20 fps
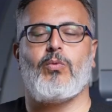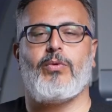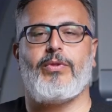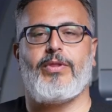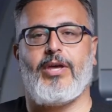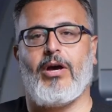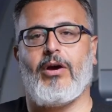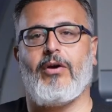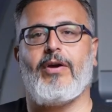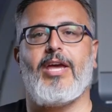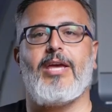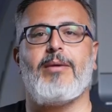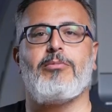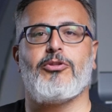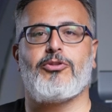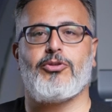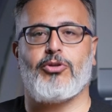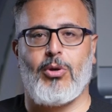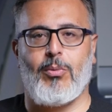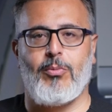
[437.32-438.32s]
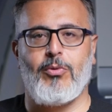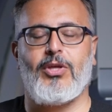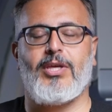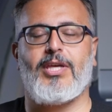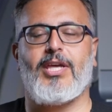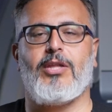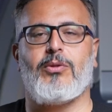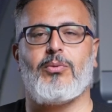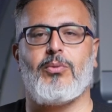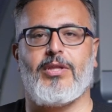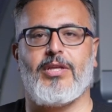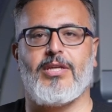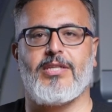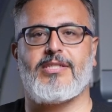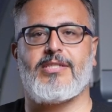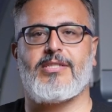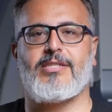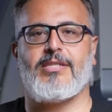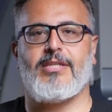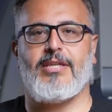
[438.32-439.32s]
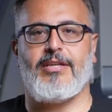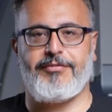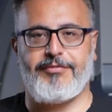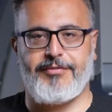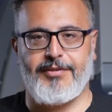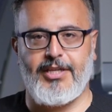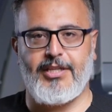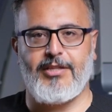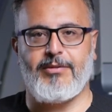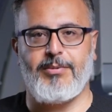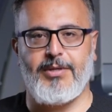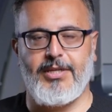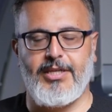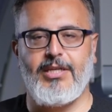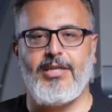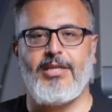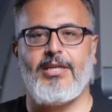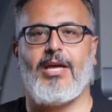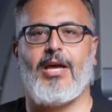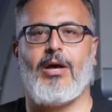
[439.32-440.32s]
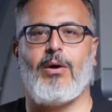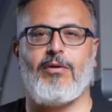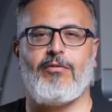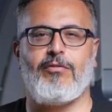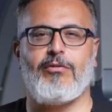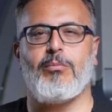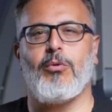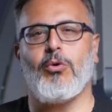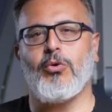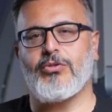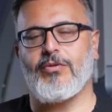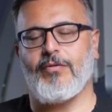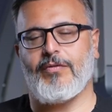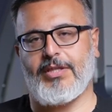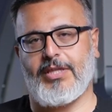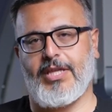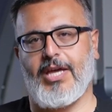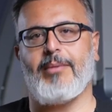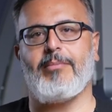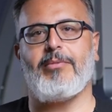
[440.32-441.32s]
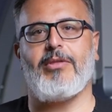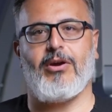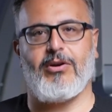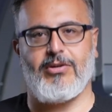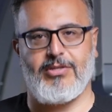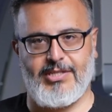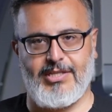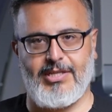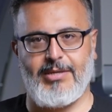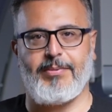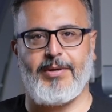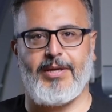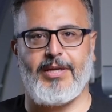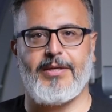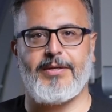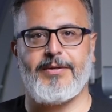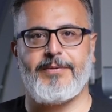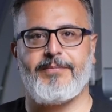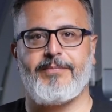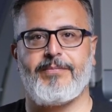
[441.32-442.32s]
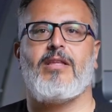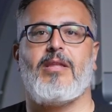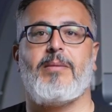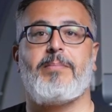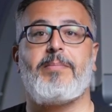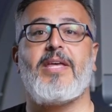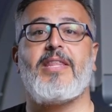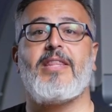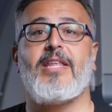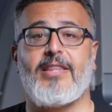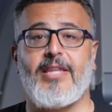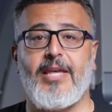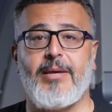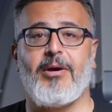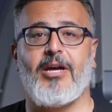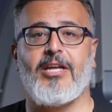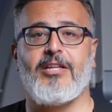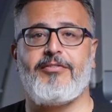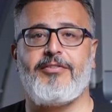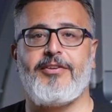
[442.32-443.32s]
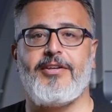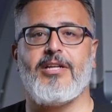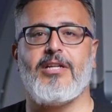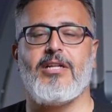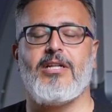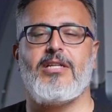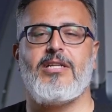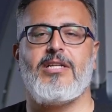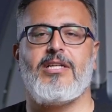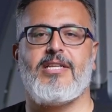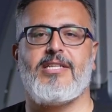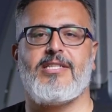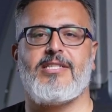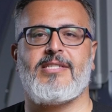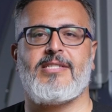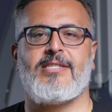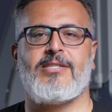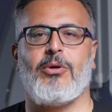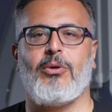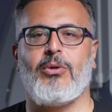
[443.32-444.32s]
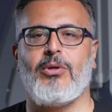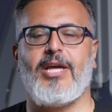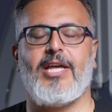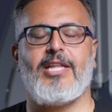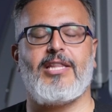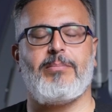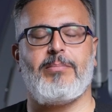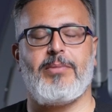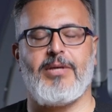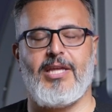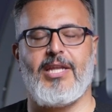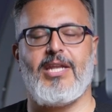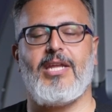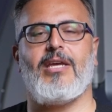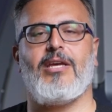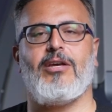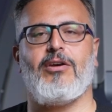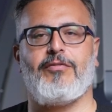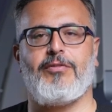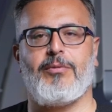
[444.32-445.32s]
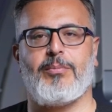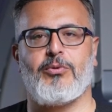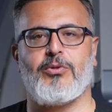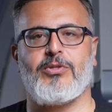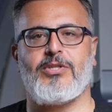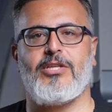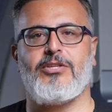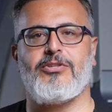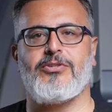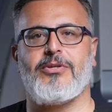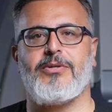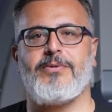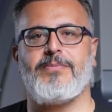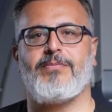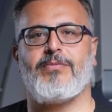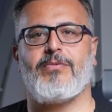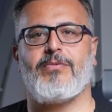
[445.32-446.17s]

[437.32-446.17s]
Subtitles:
They are able to communicate with us if need be. However, most of the time they are sleeping. The pain that they might feel is only at the beginning of the procedure,